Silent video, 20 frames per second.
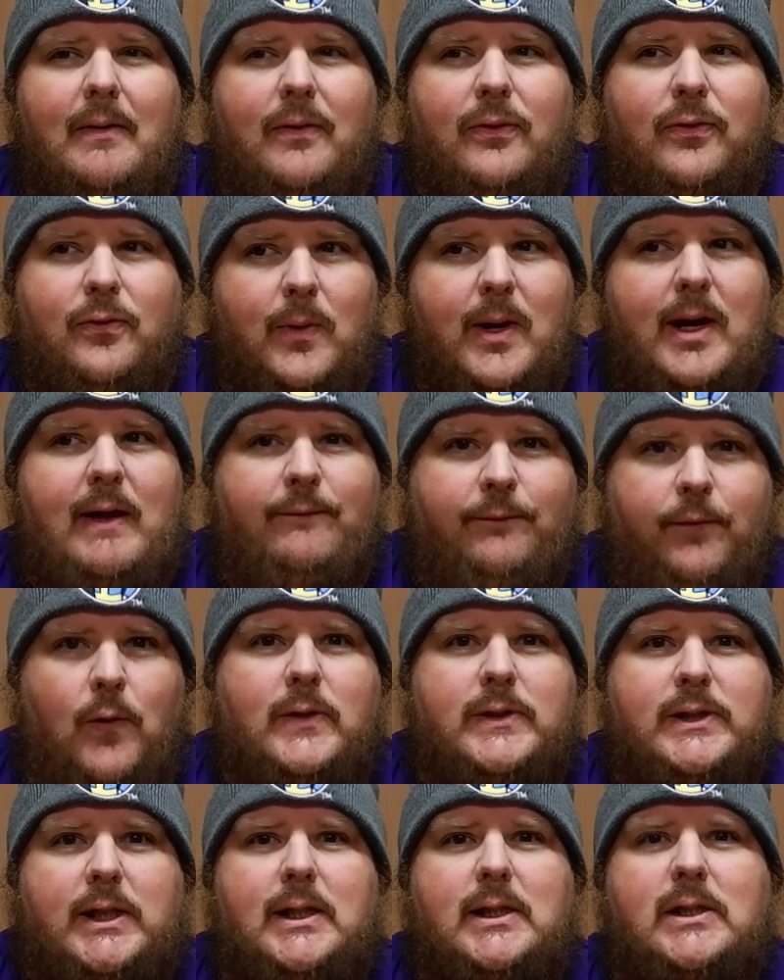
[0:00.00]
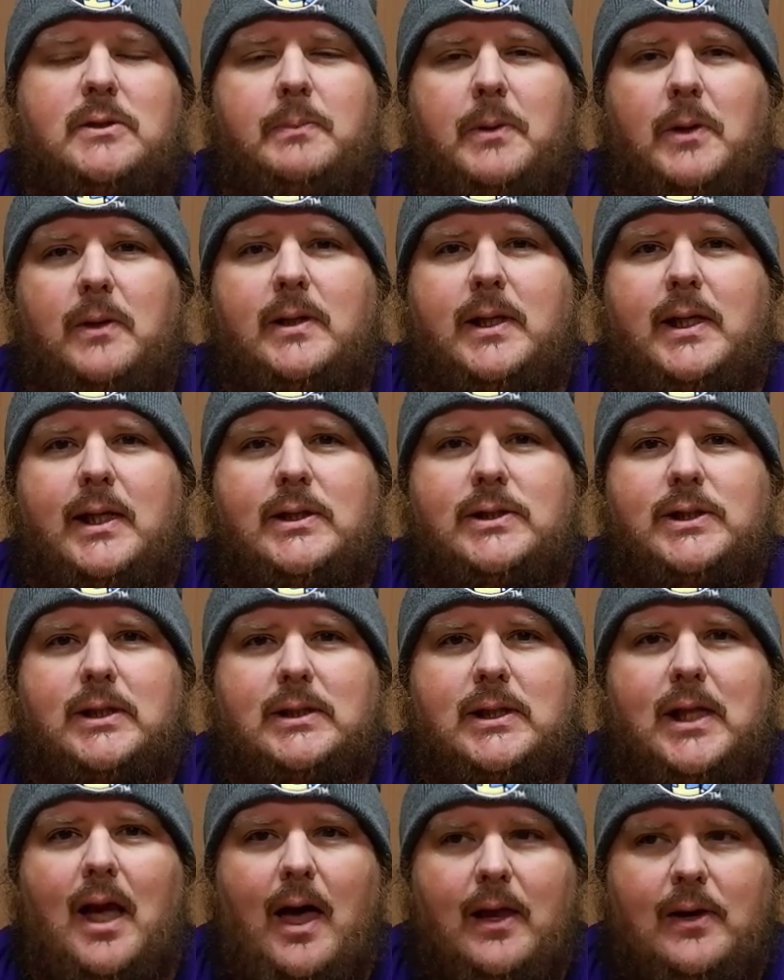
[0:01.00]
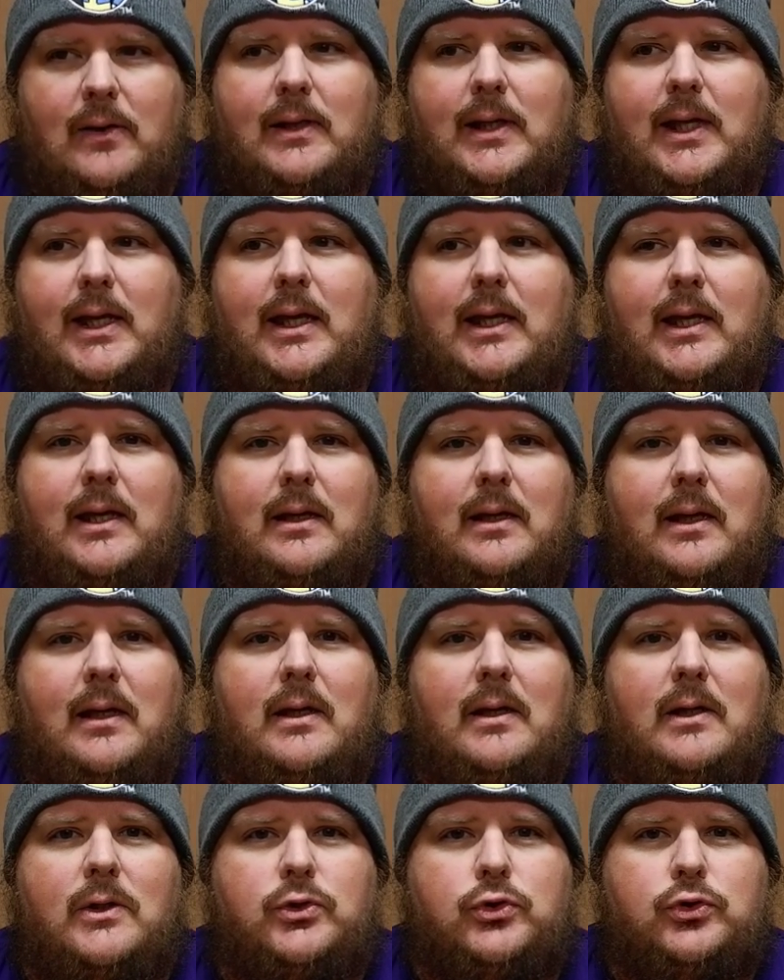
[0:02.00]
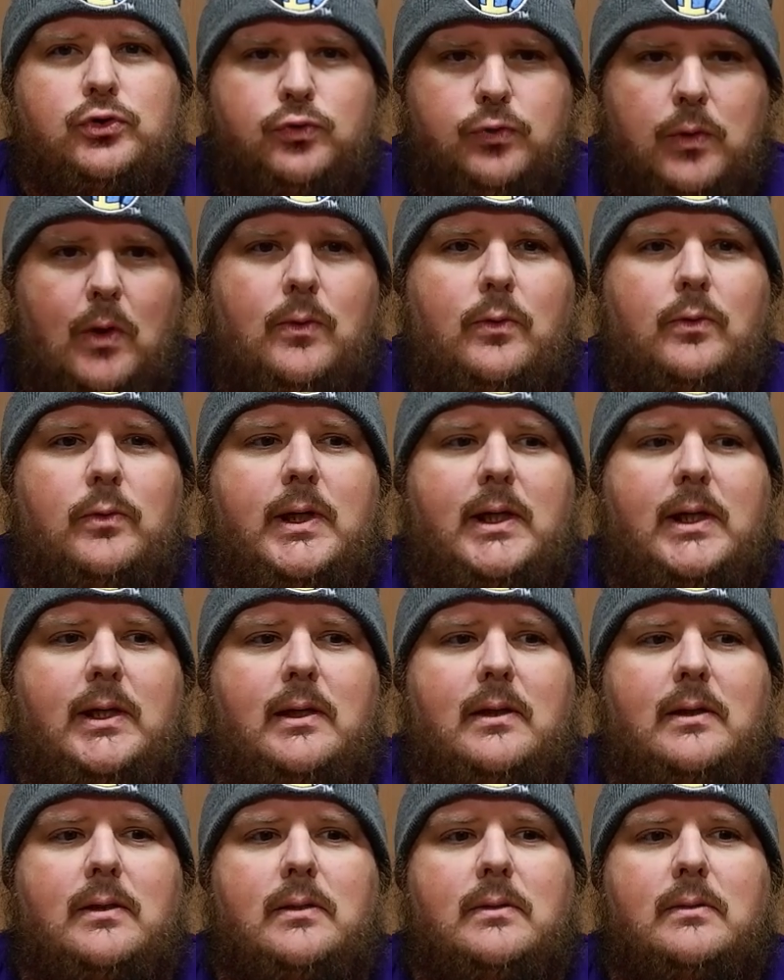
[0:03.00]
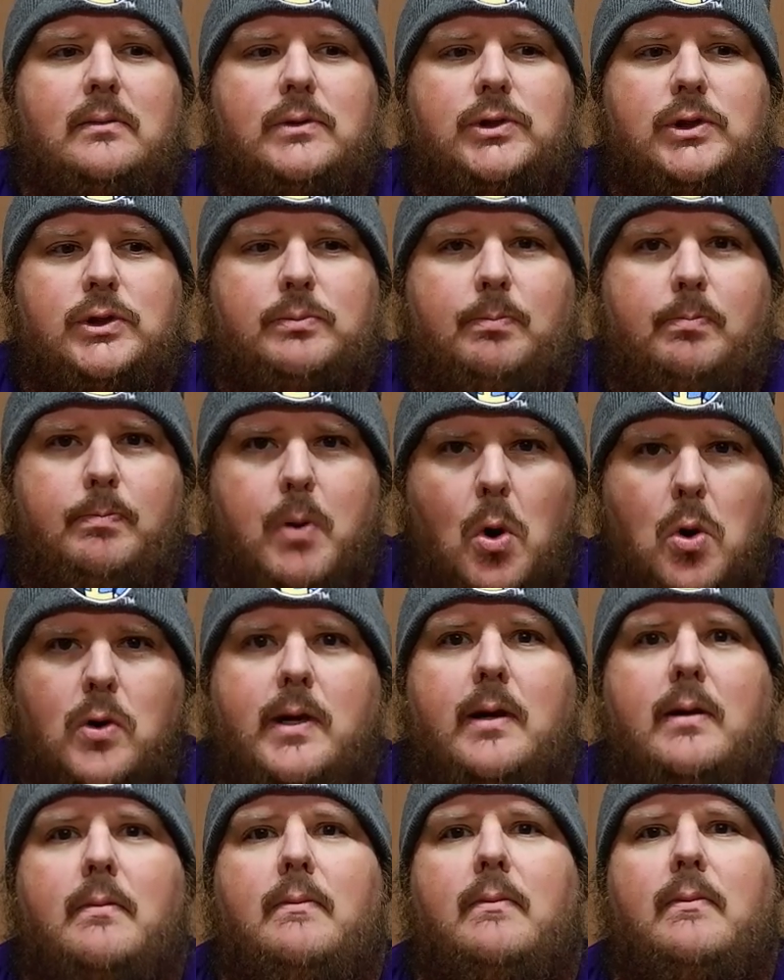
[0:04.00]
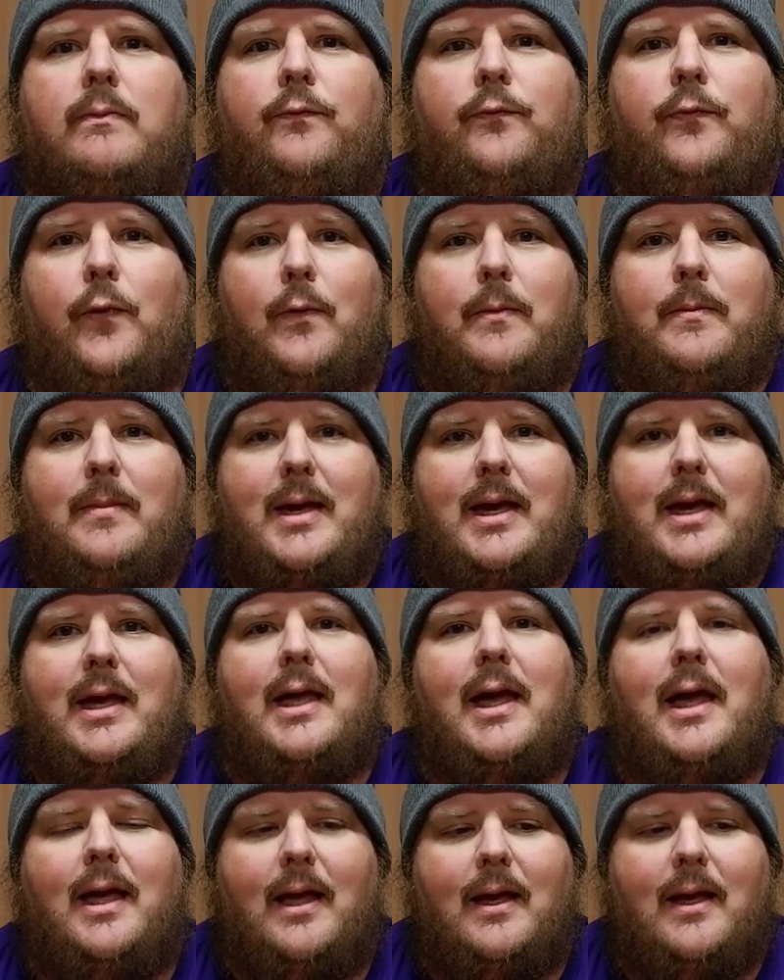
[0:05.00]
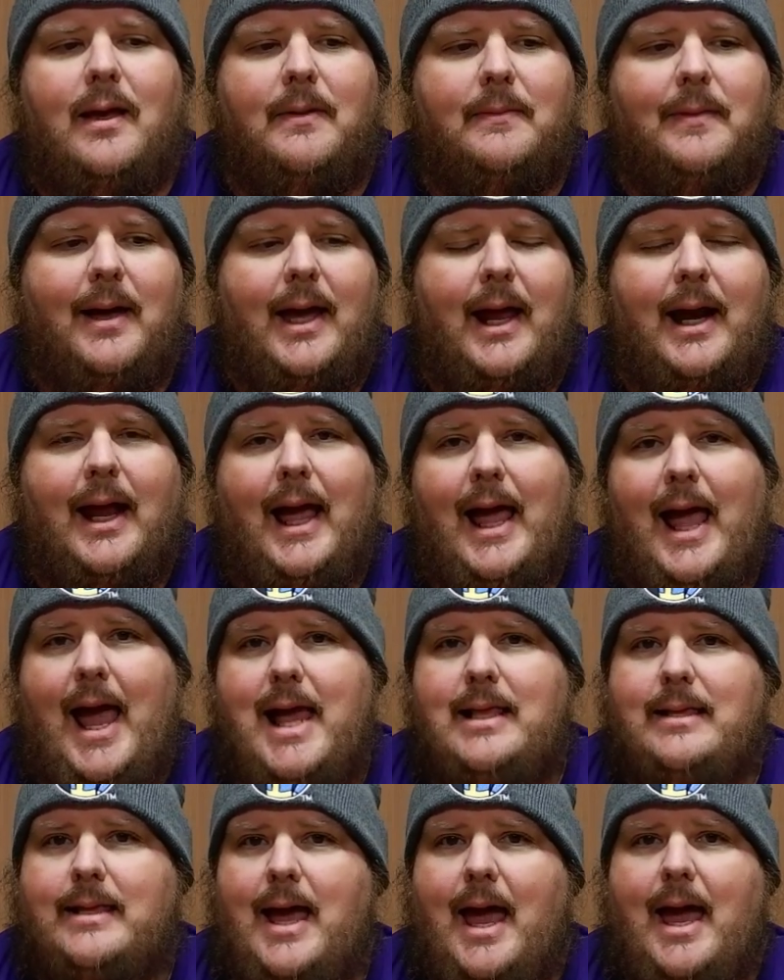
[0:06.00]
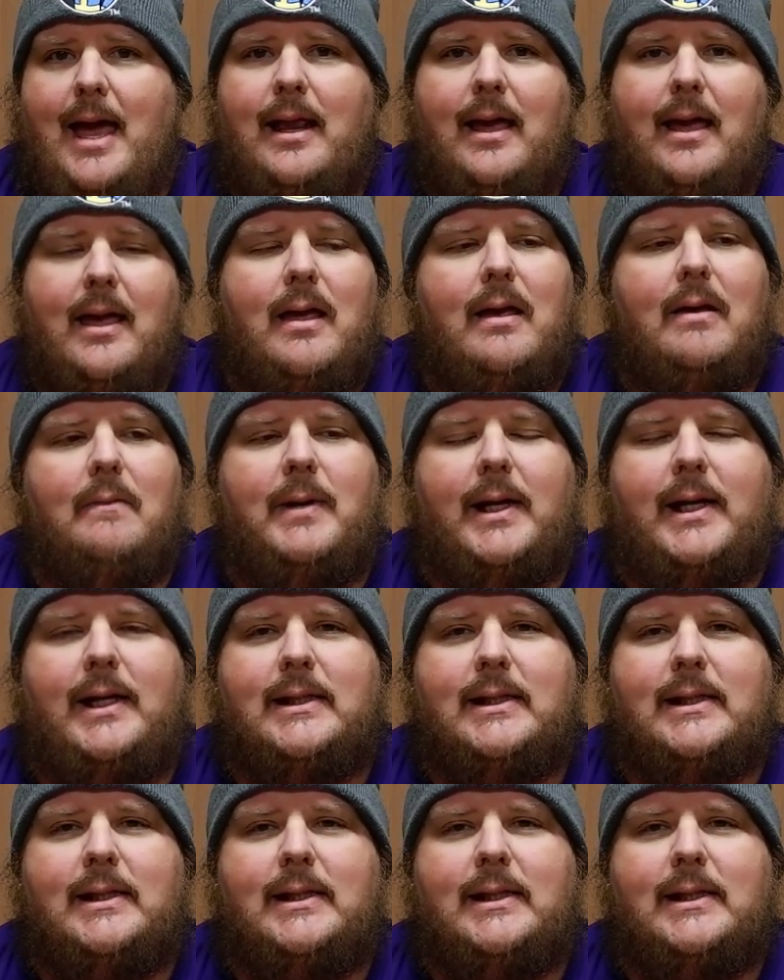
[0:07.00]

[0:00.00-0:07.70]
Three fourths of this book is just utterly droning just boredom for me. Um, and I hate that, but